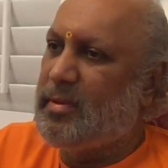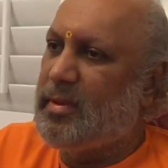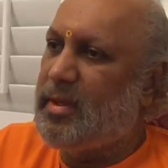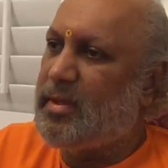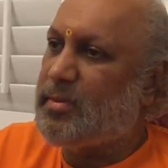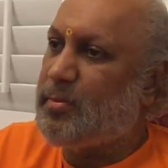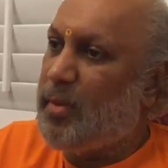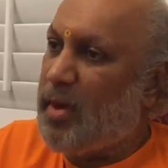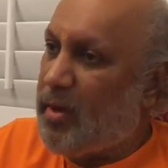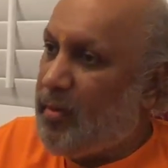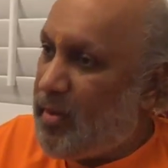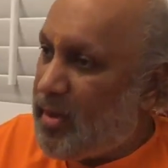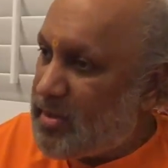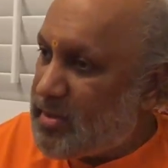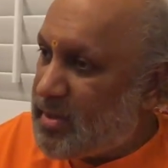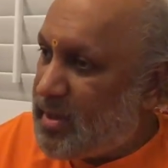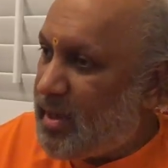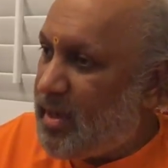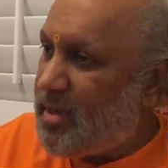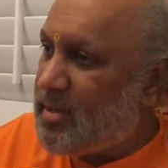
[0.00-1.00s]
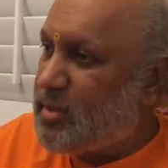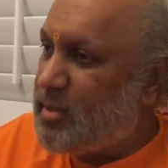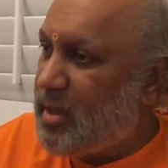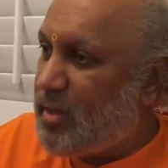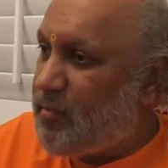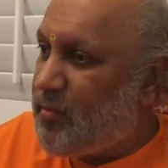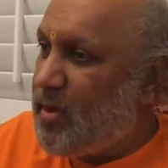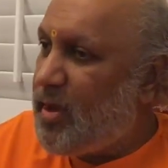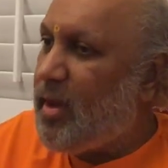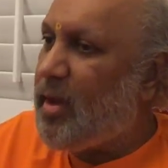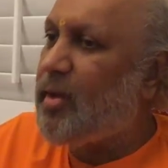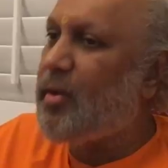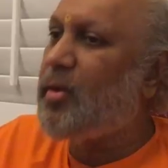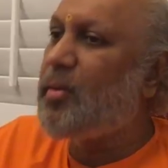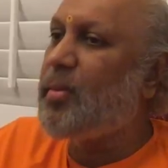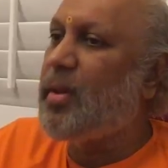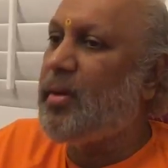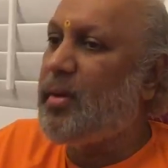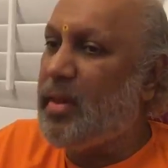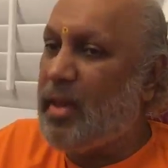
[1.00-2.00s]
It's Bhagavan's grace that we are
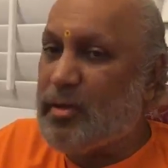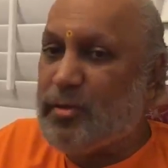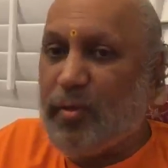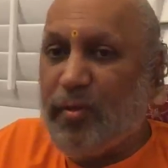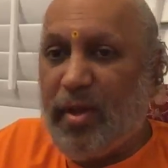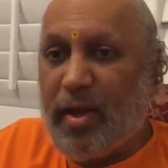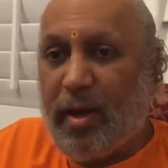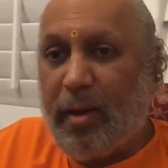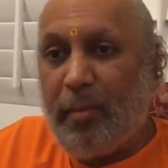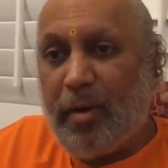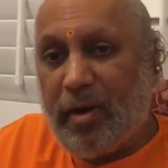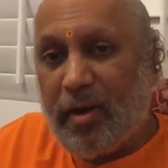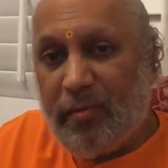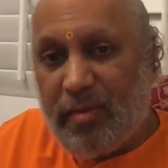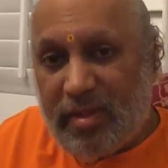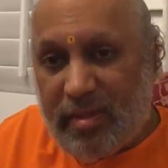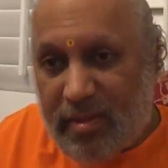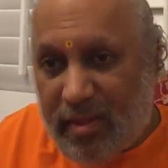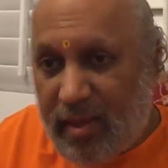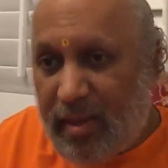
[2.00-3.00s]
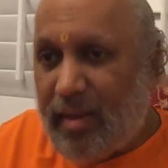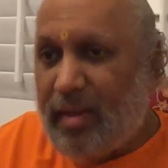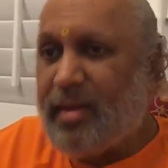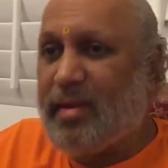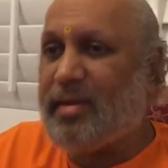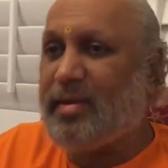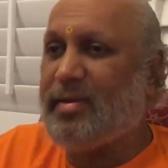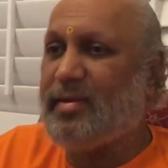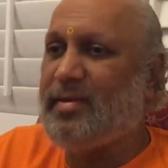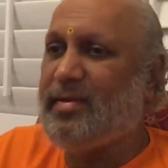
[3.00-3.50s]
human. That's why we are able to even think.